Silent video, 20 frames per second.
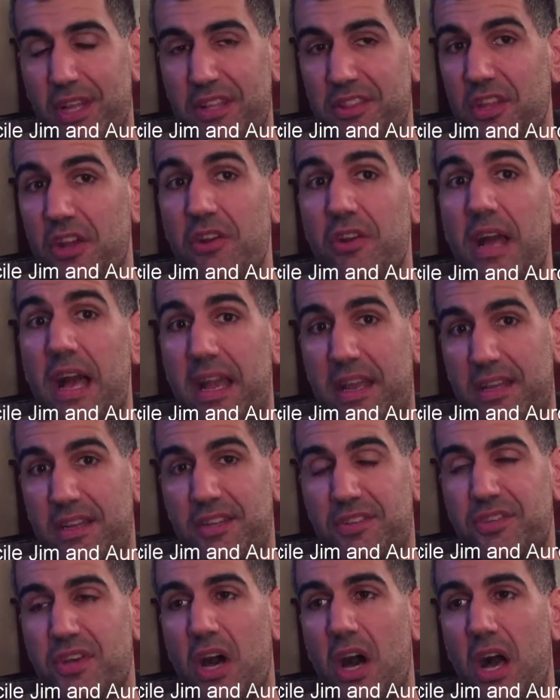They're not
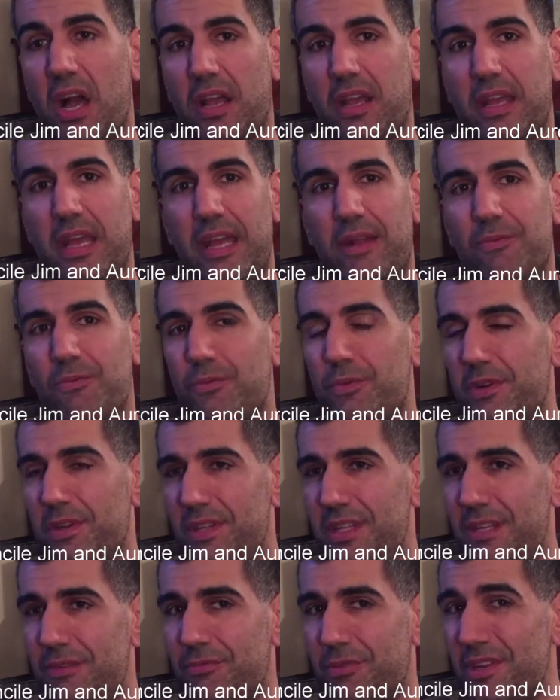going to talk. And
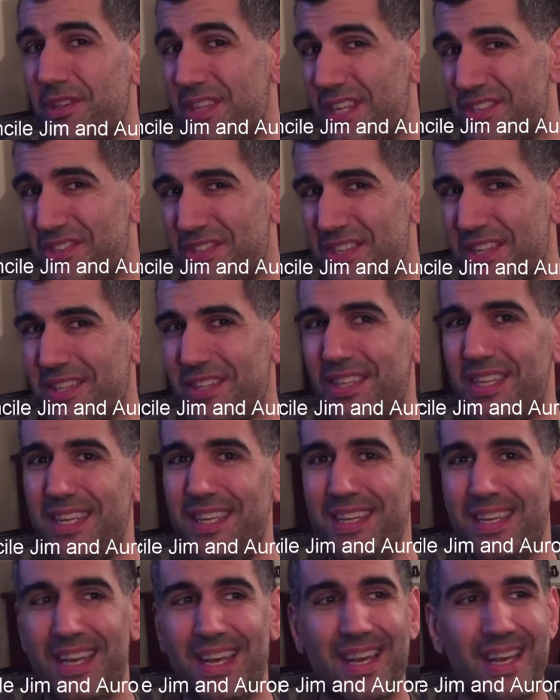really,
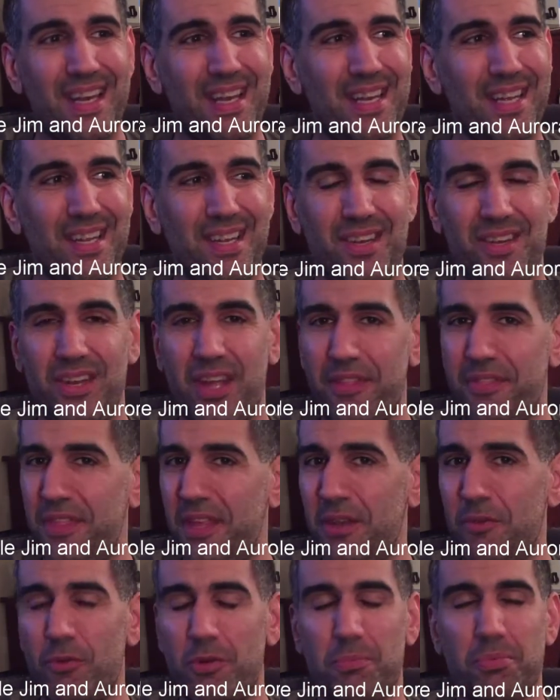realistically,
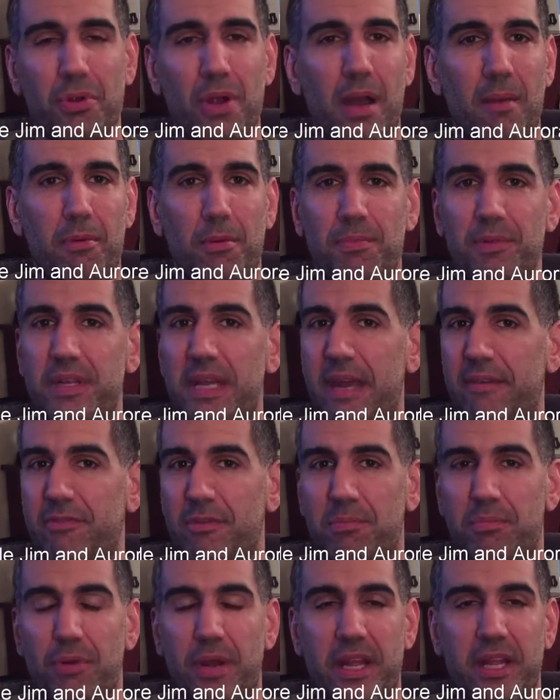nothing would probably ever
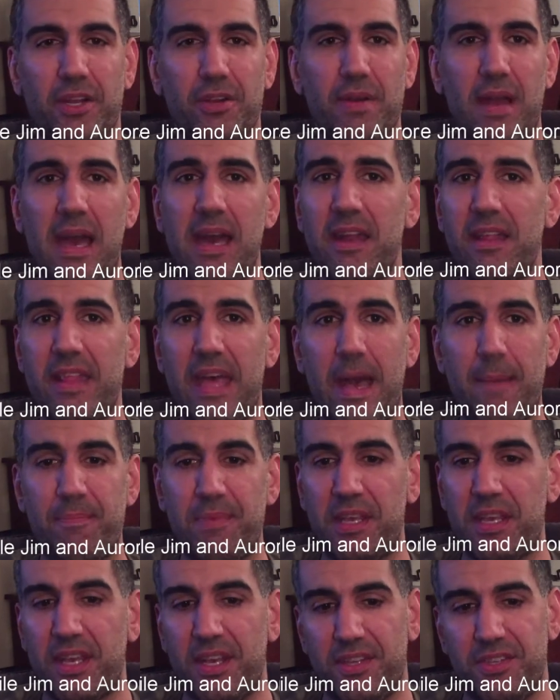break her out of that
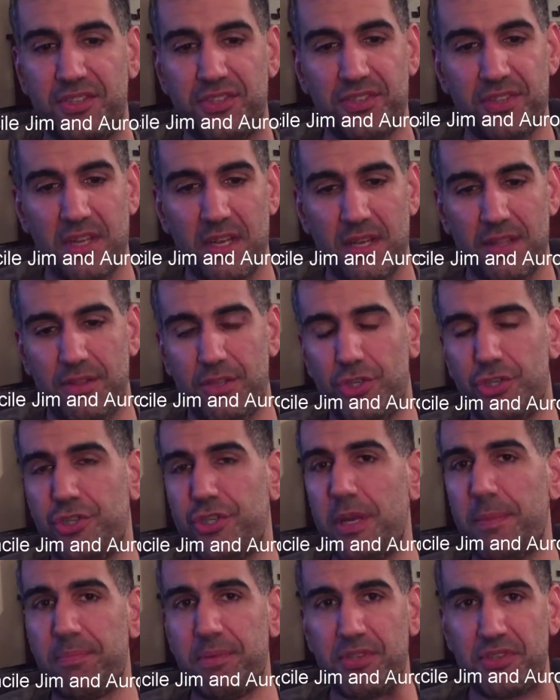because the
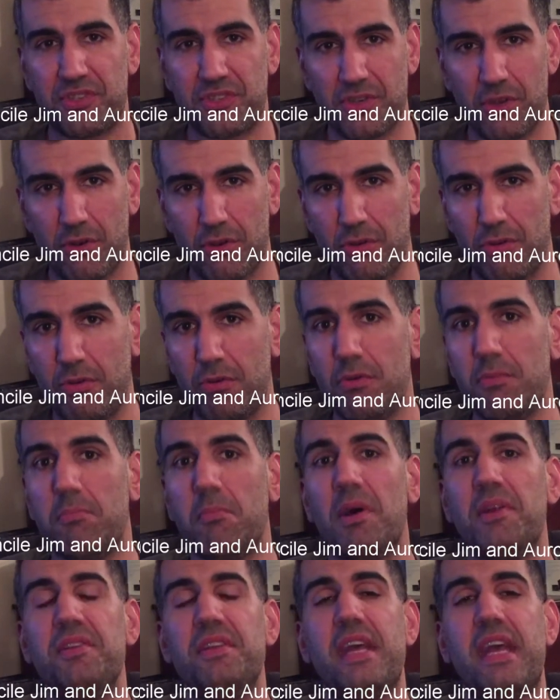ship is so
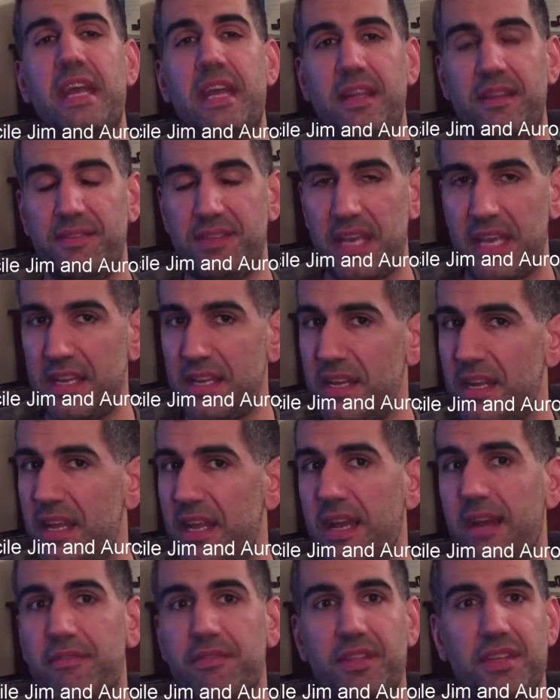mundane. Day to
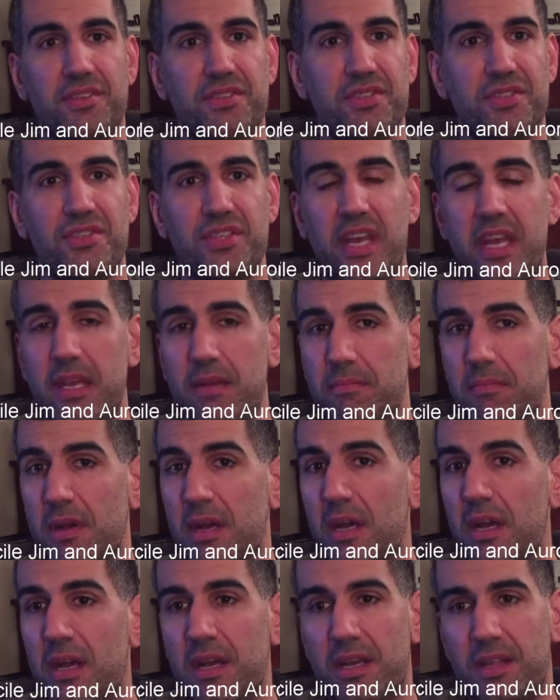day, everything's the same.
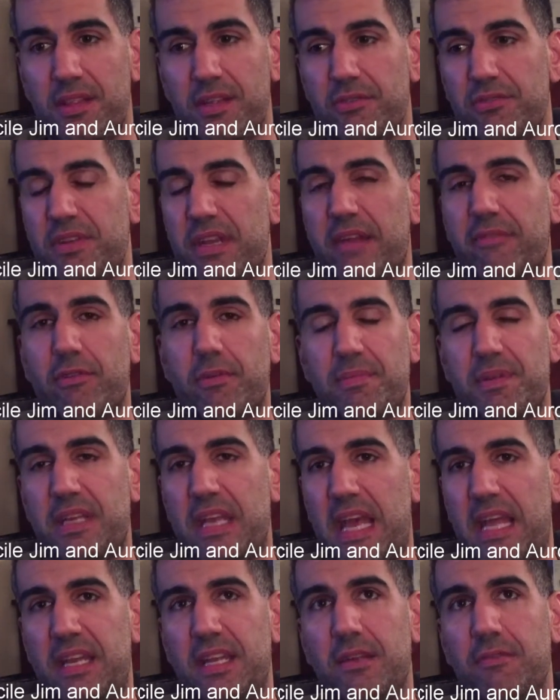There'd never be
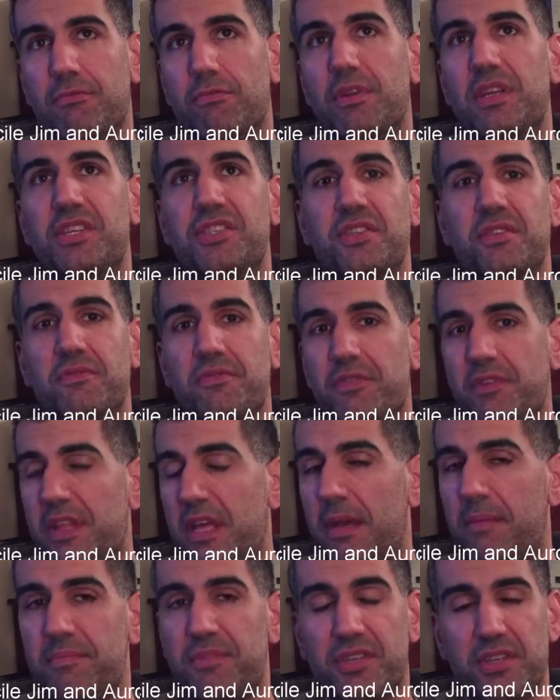any reason for
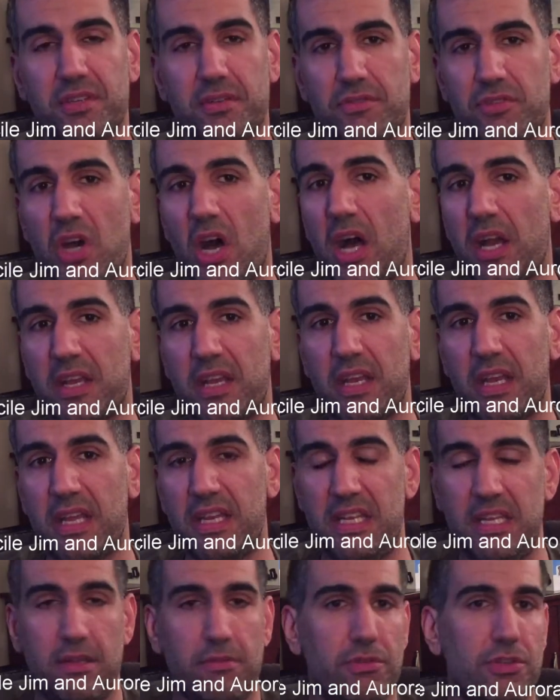them to talk again.
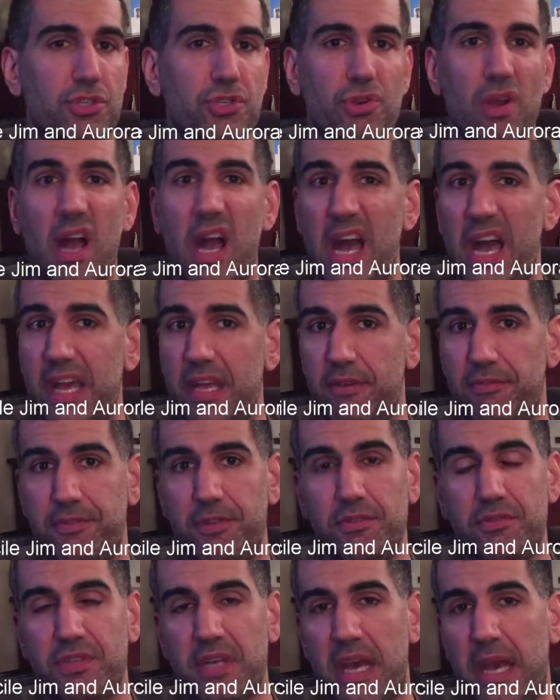He would try a
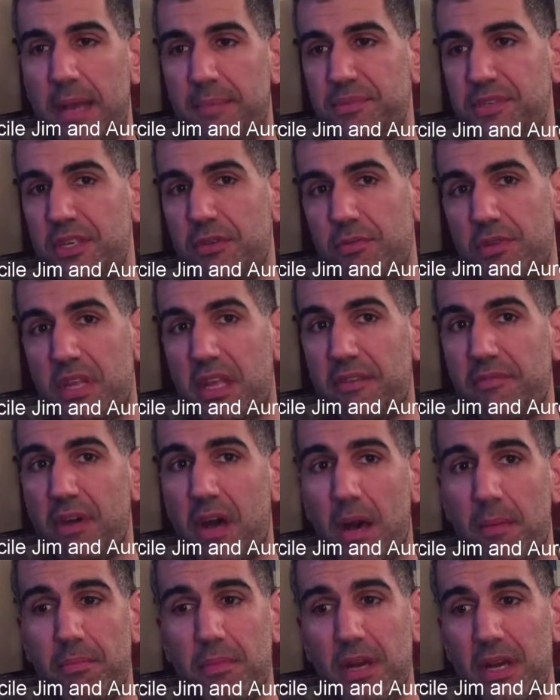few times. He would give
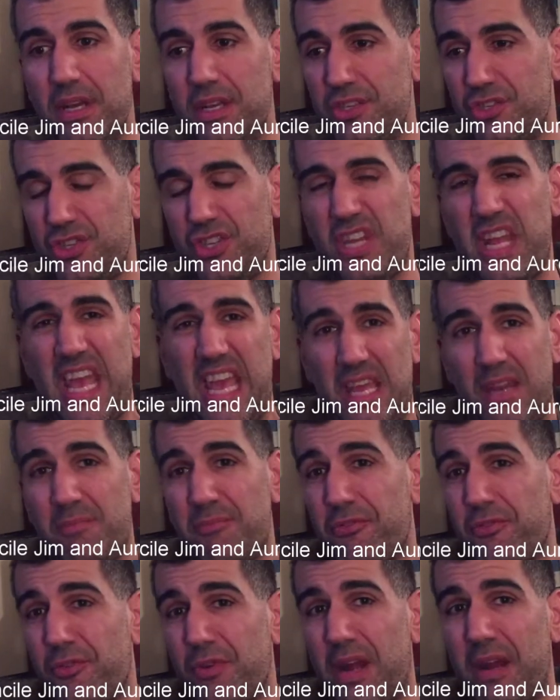up. She'd hate him
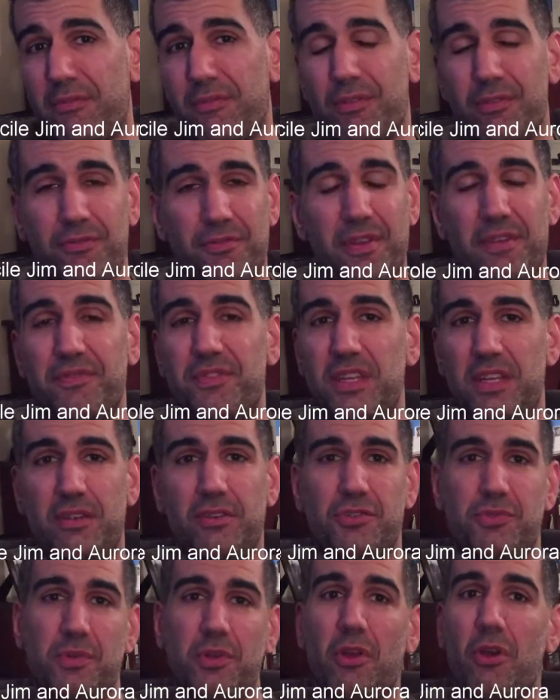forever. 50
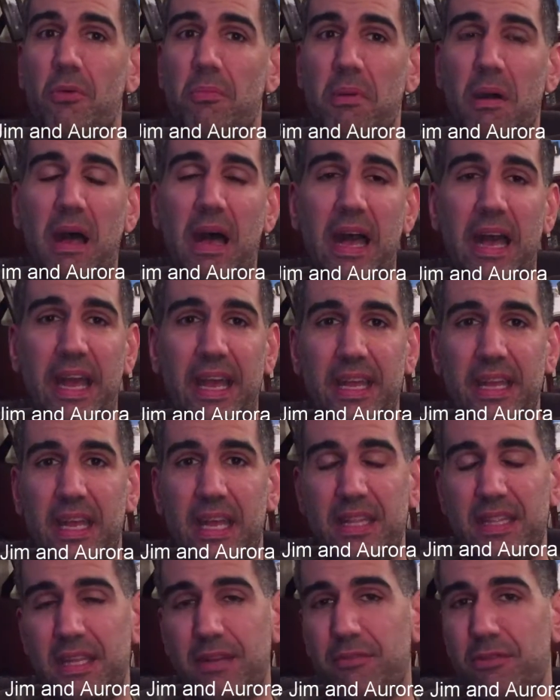years would go by,
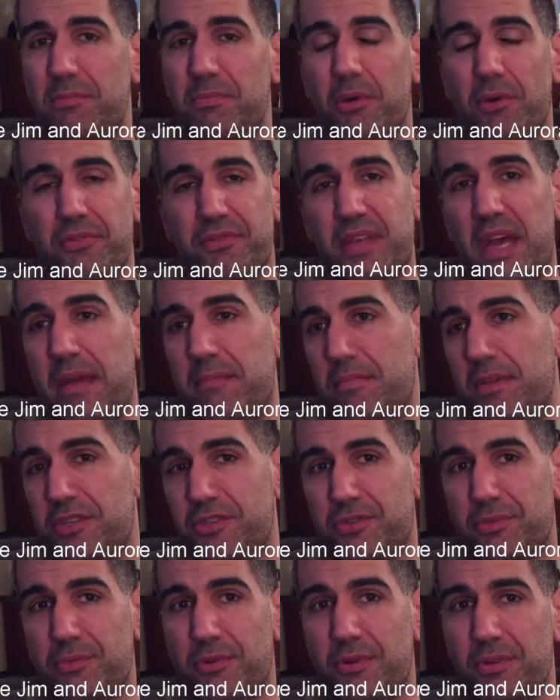and they would both die
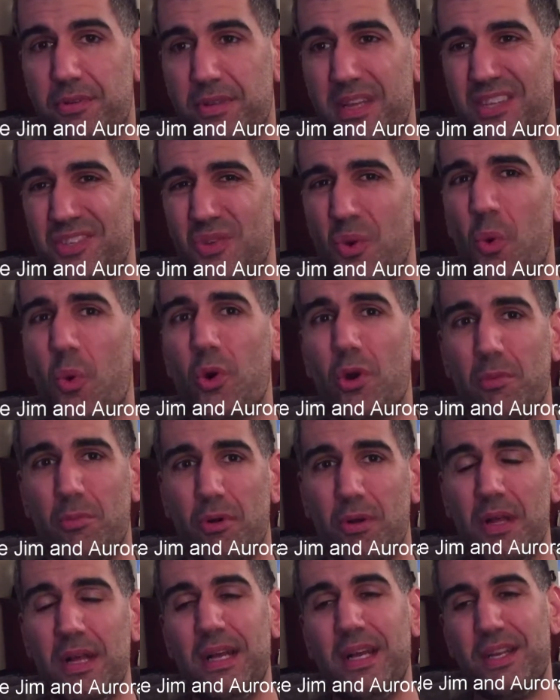miserable. That's horrible.